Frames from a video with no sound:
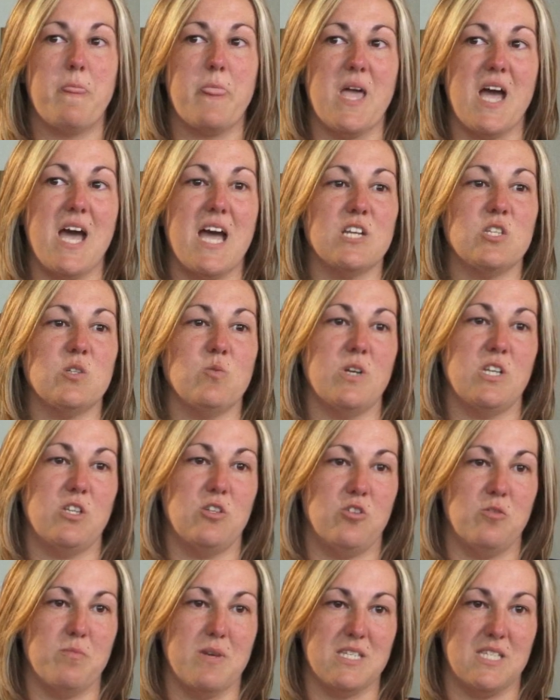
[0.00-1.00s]
I had to wait to
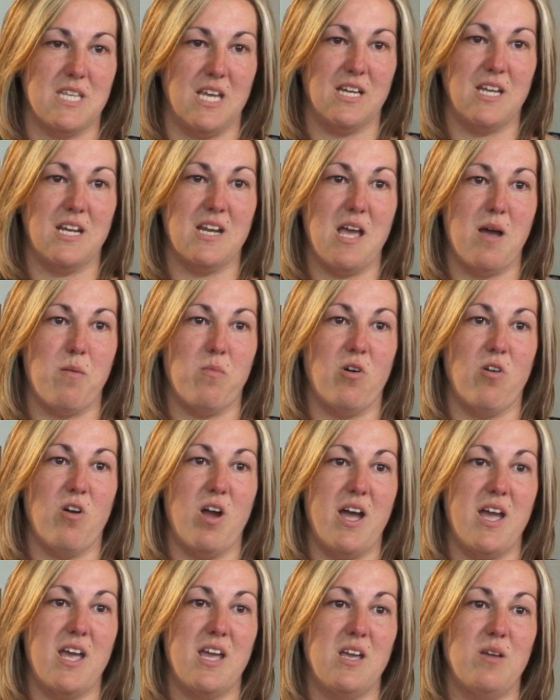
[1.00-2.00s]
do my second
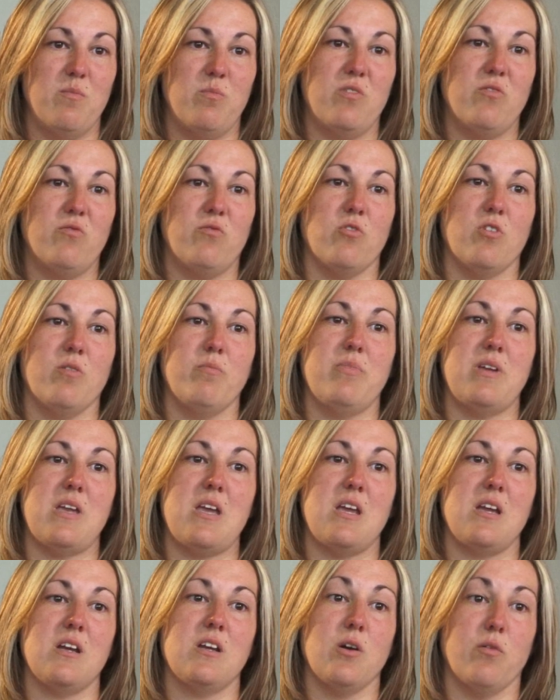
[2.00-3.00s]
MRI before
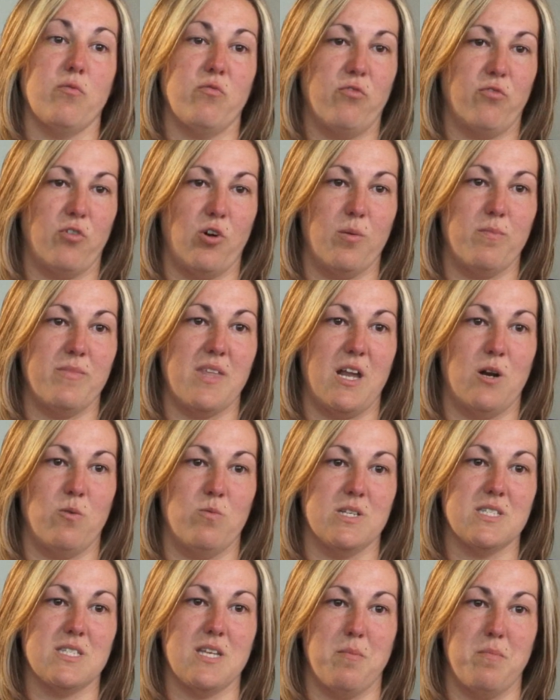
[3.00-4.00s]
being confirmed that it
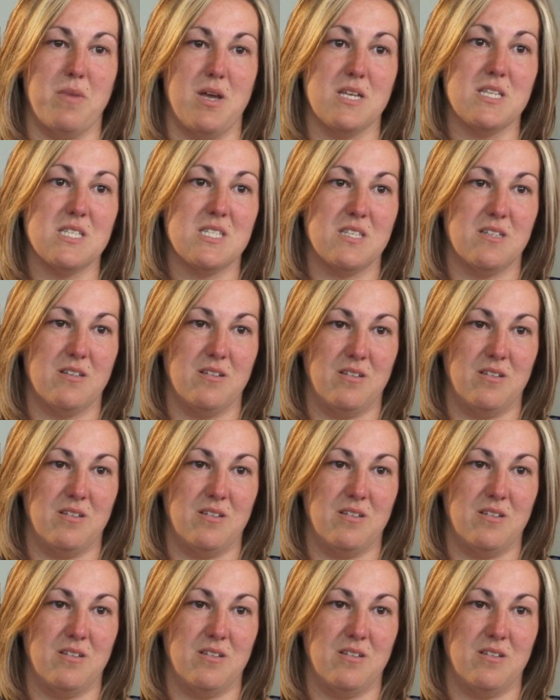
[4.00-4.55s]
was MS.